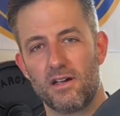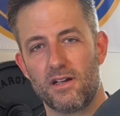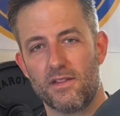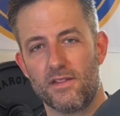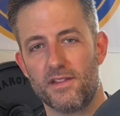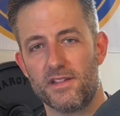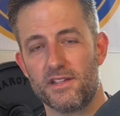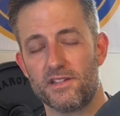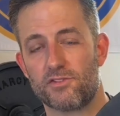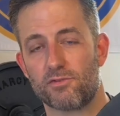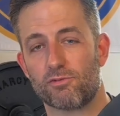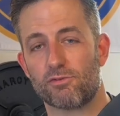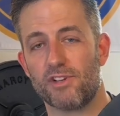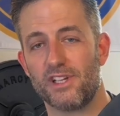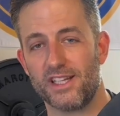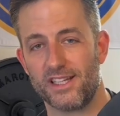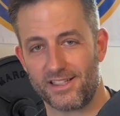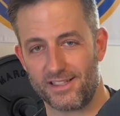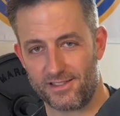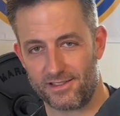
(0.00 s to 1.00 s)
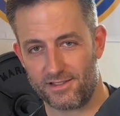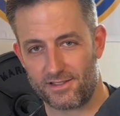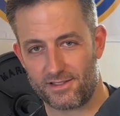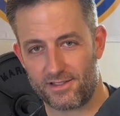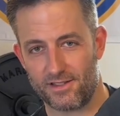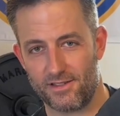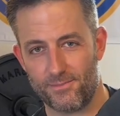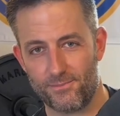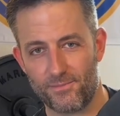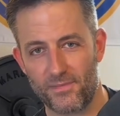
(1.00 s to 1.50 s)
these rings.
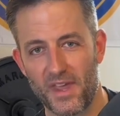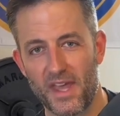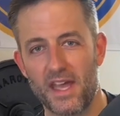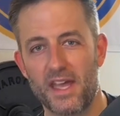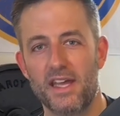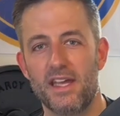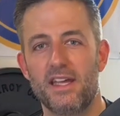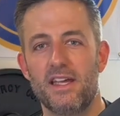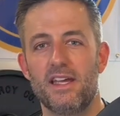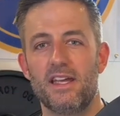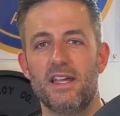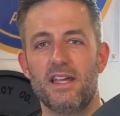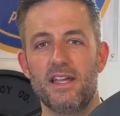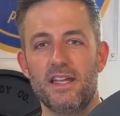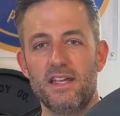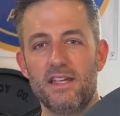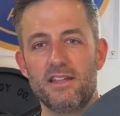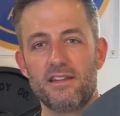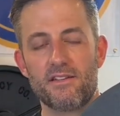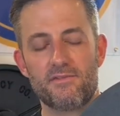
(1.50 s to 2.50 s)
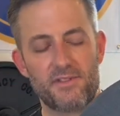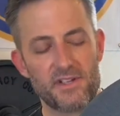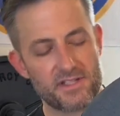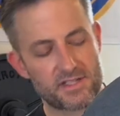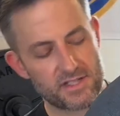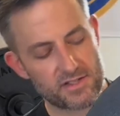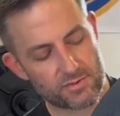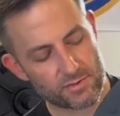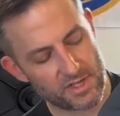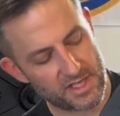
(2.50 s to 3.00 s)
In the
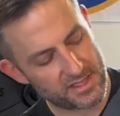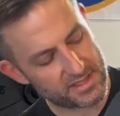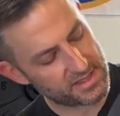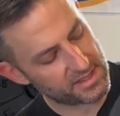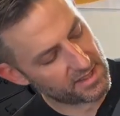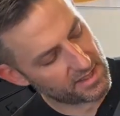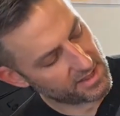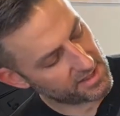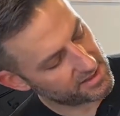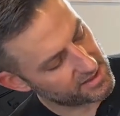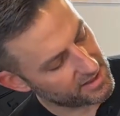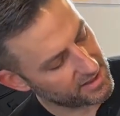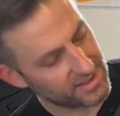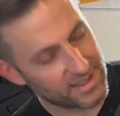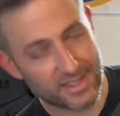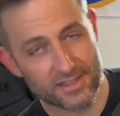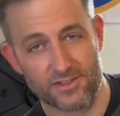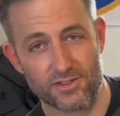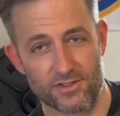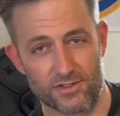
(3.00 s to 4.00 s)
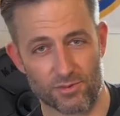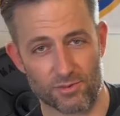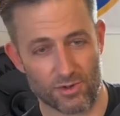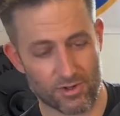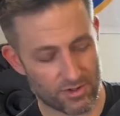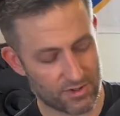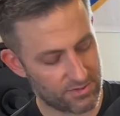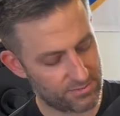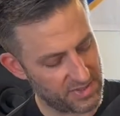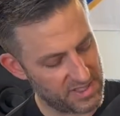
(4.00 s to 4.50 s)
vintage weights collector's
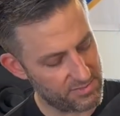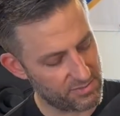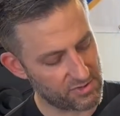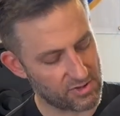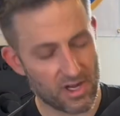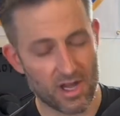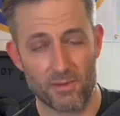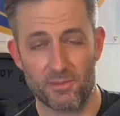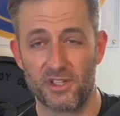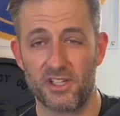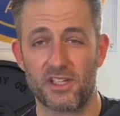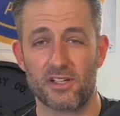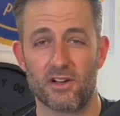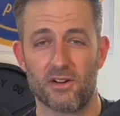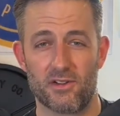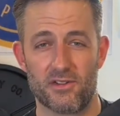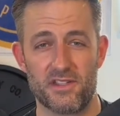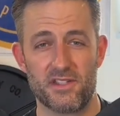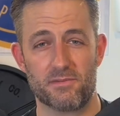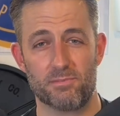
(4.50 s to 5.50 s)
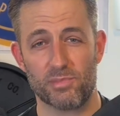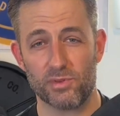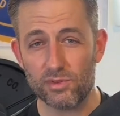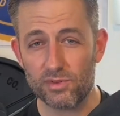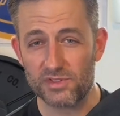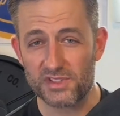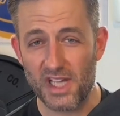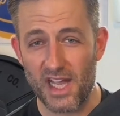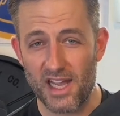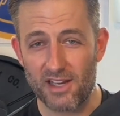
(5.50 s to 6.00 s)
world, people commonly call these
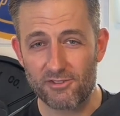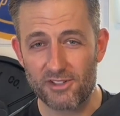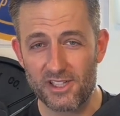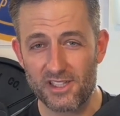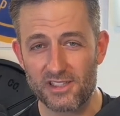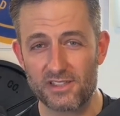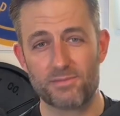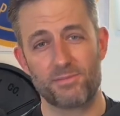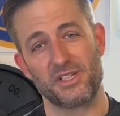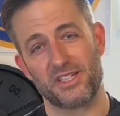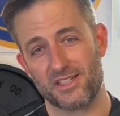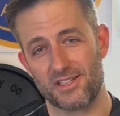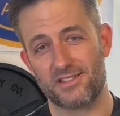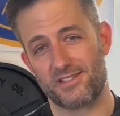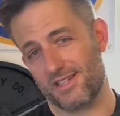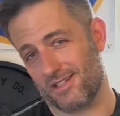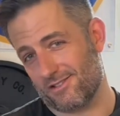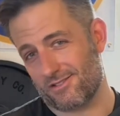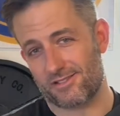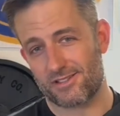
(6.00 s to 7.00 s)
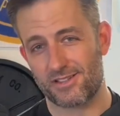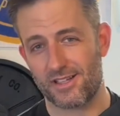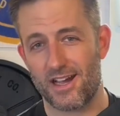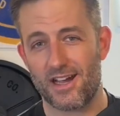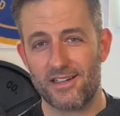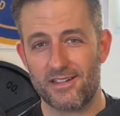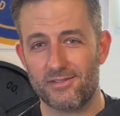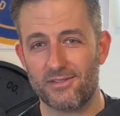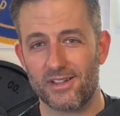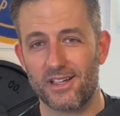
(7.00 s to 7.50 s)
bullseye rings because they look
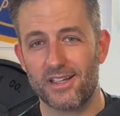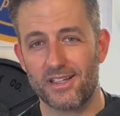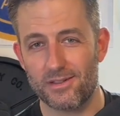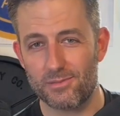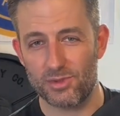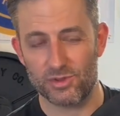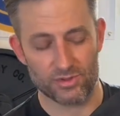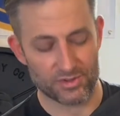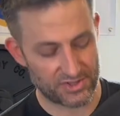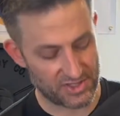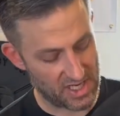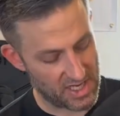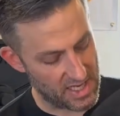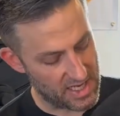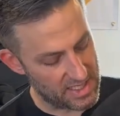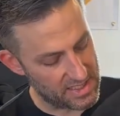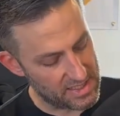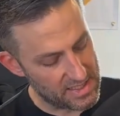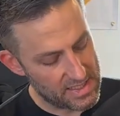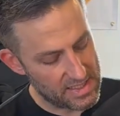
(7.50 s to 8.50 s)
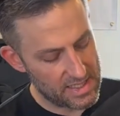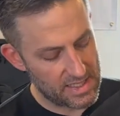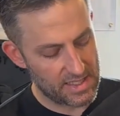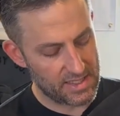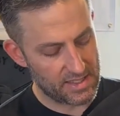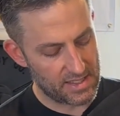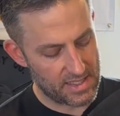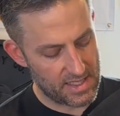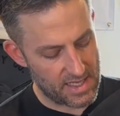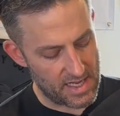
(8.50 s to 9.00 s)
kind of like a bullseye,
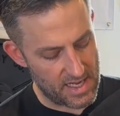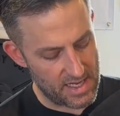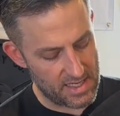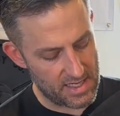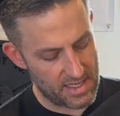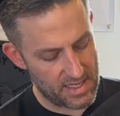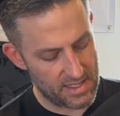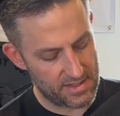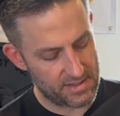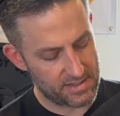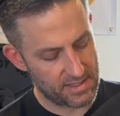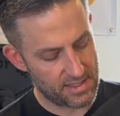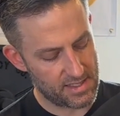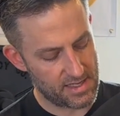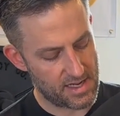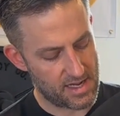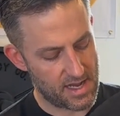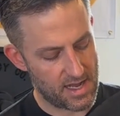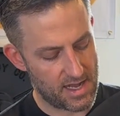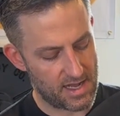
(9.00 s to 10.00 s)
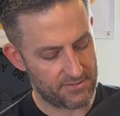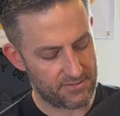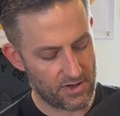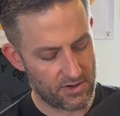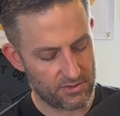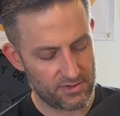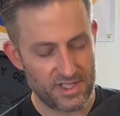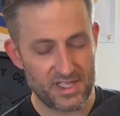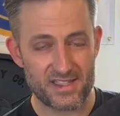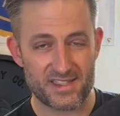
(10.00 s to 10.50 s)
and I've
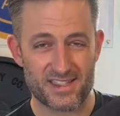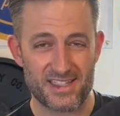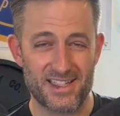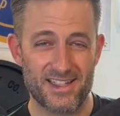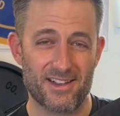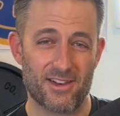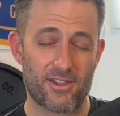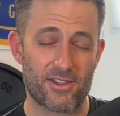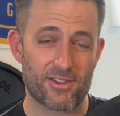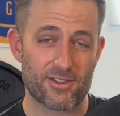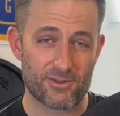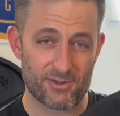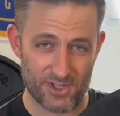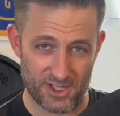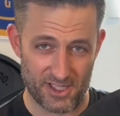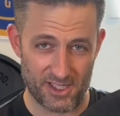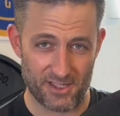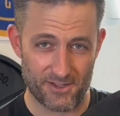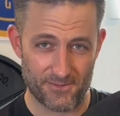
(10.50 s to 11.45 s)
only seen 3.